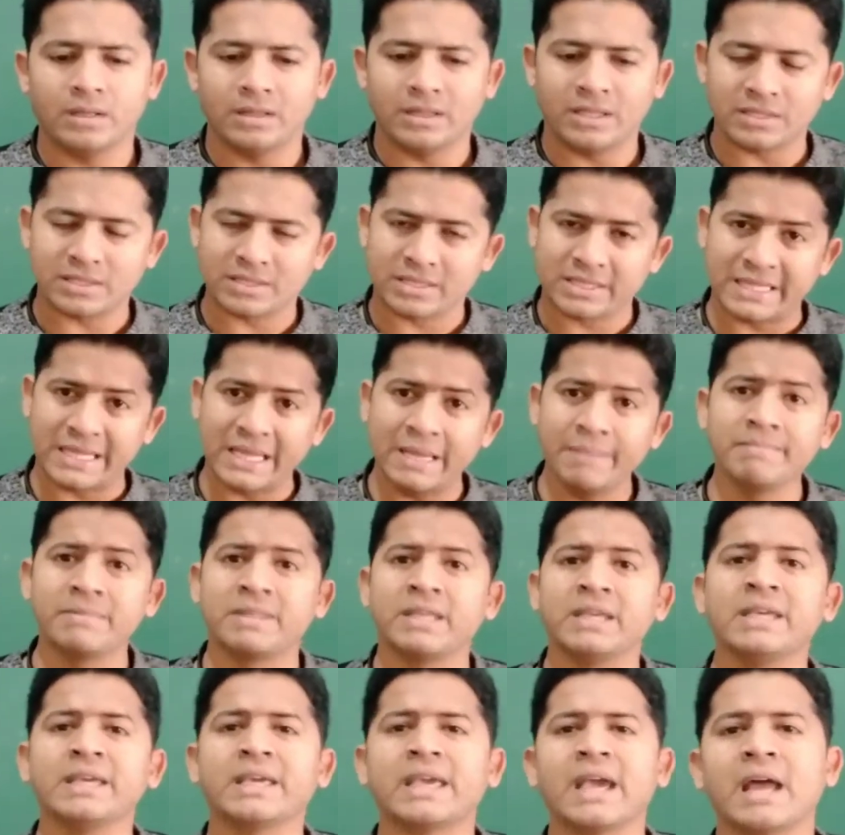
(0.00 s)
The same
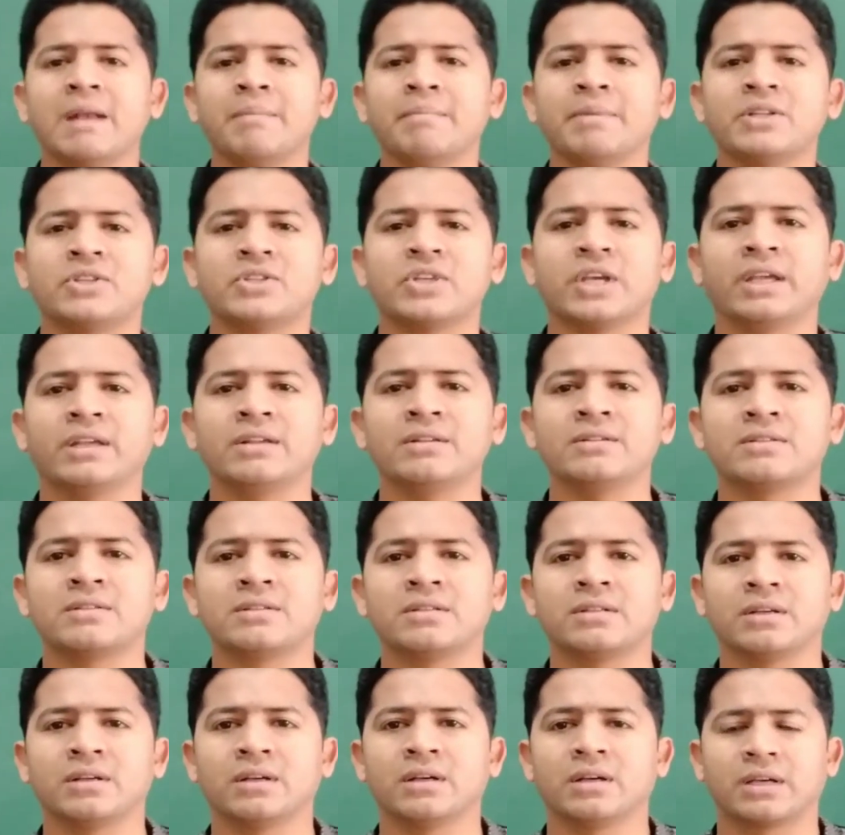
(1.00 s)
thing can be
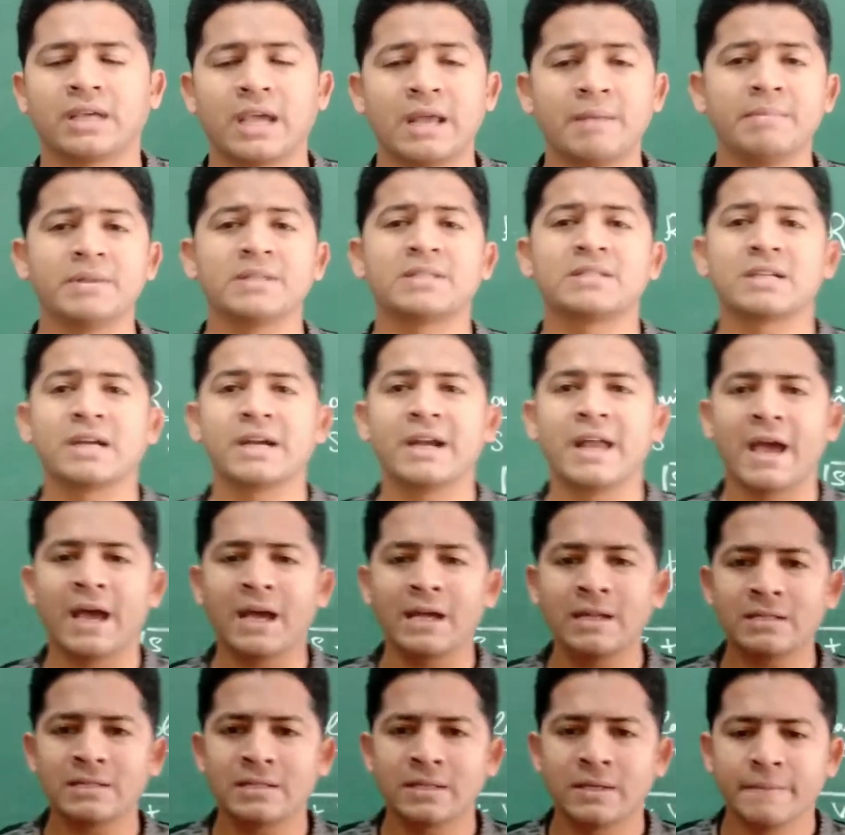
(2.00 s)
changed, can be said
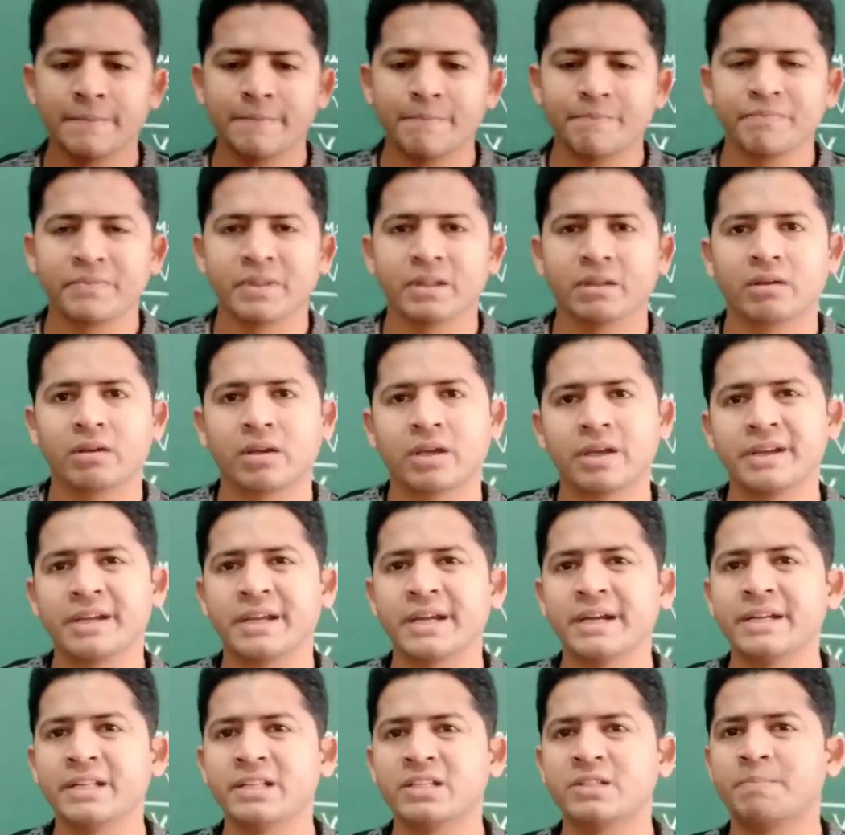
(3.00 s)
as
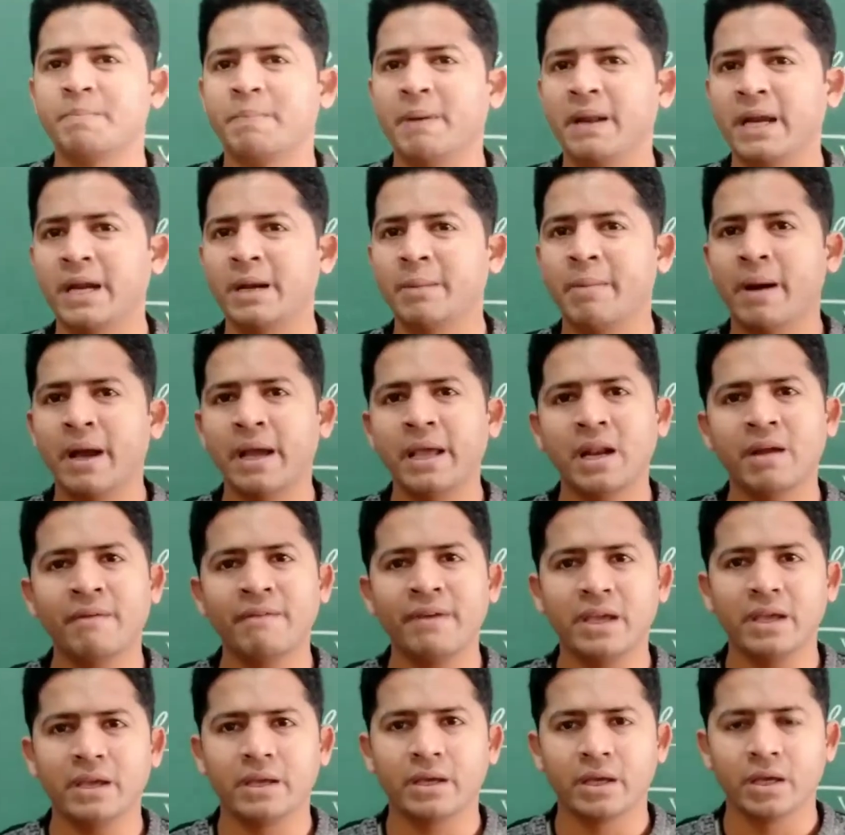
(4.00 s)
cricket is played by
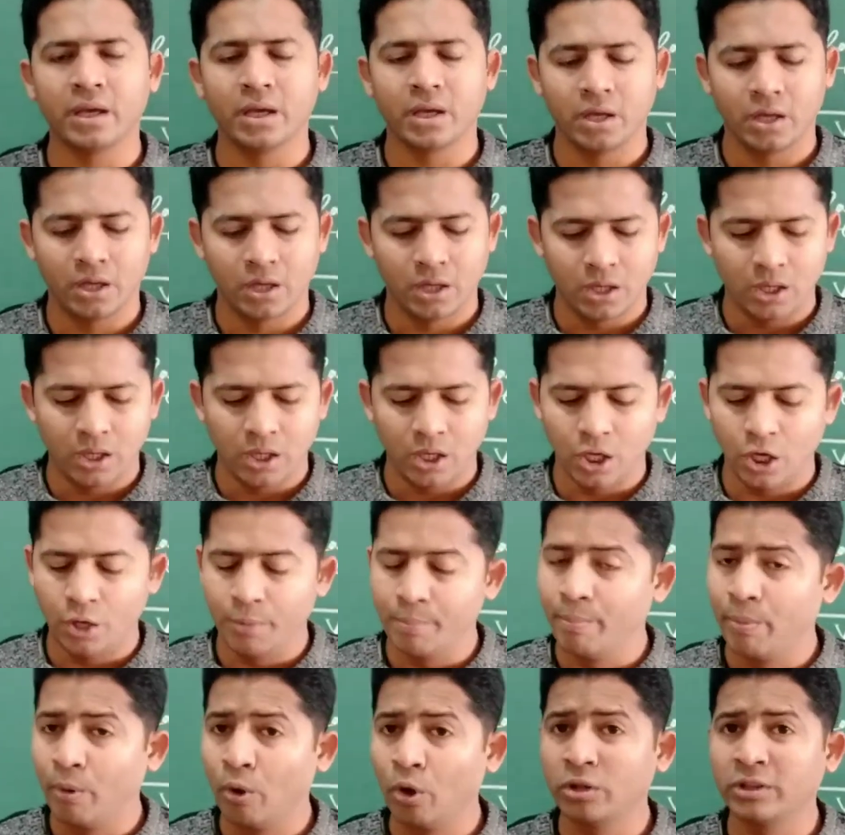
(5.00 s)
Ravi.
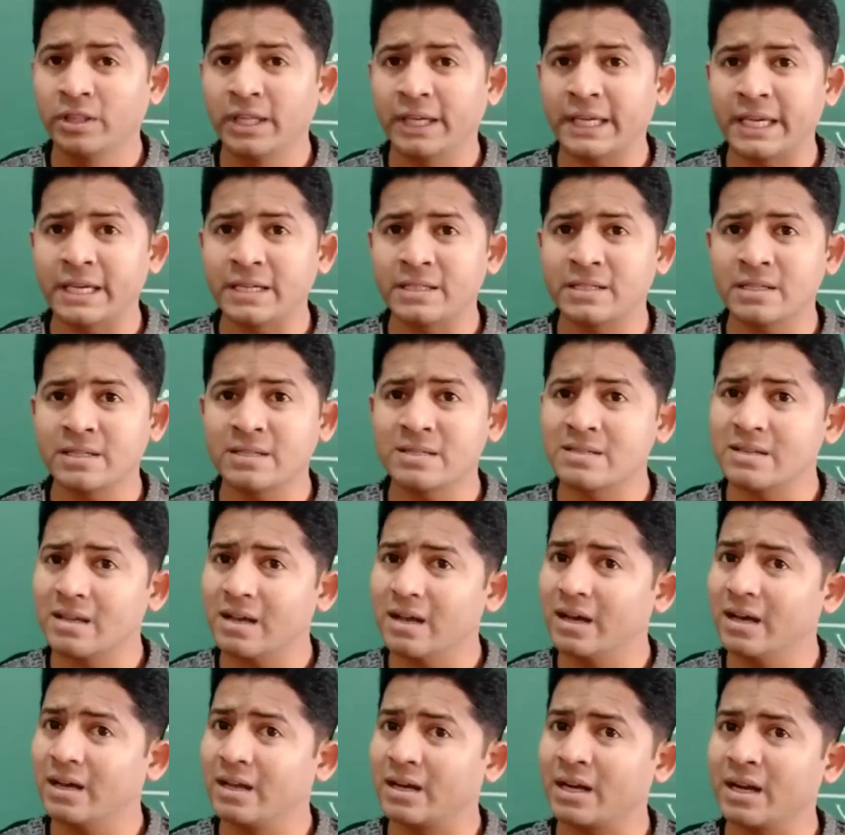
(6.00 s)
In both the cases,
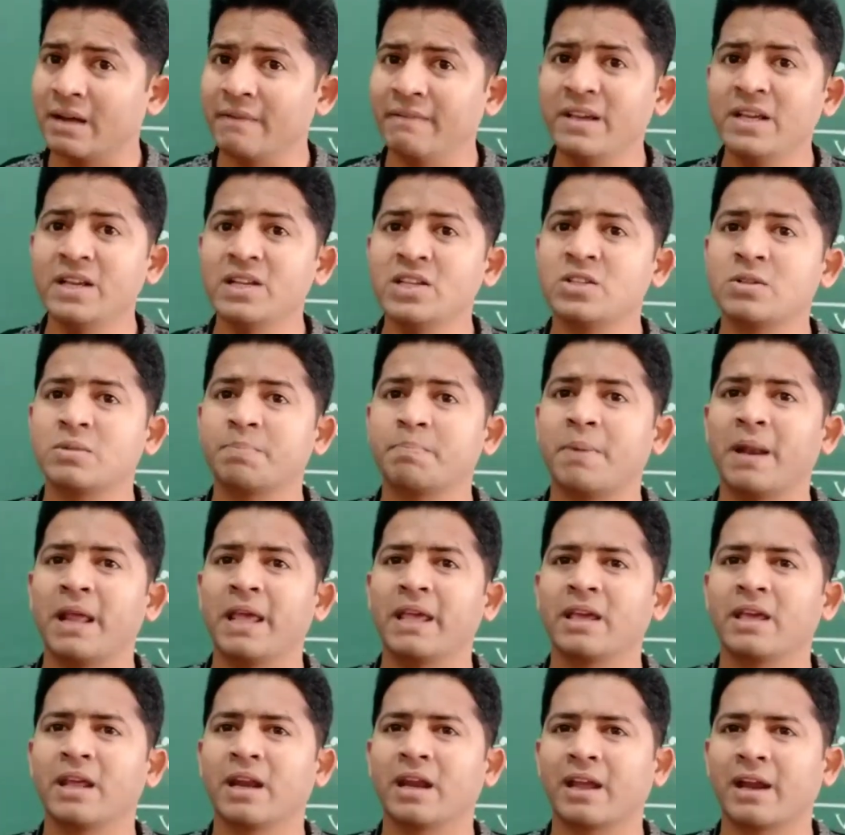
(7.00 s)
Ravi is
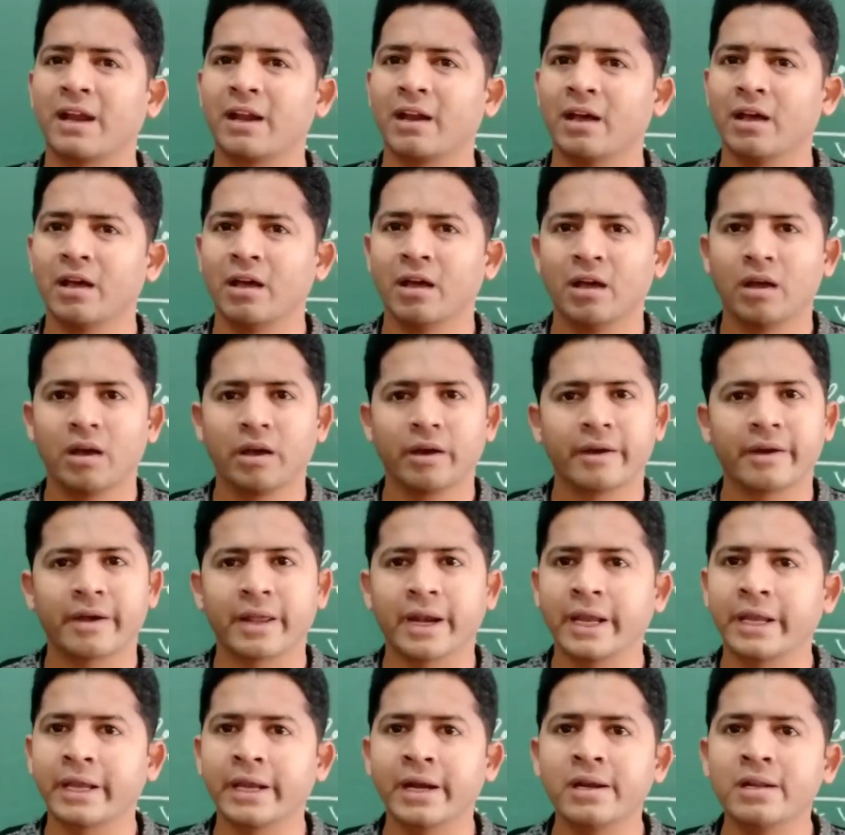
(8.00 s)
playing cricket.
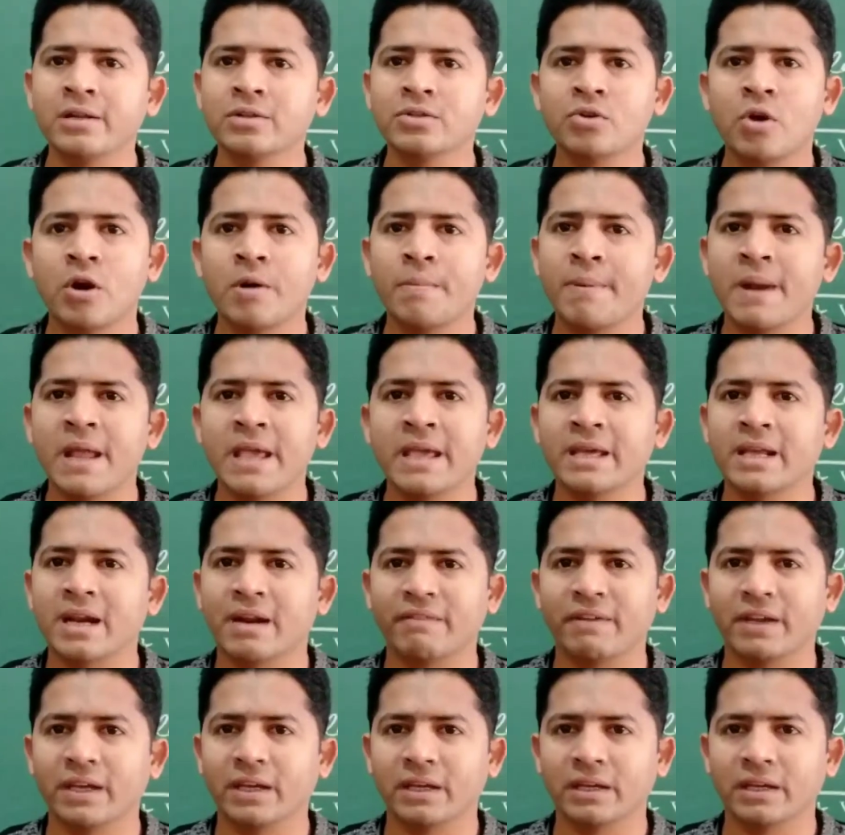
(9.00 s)
Cricket is not playing Ravi.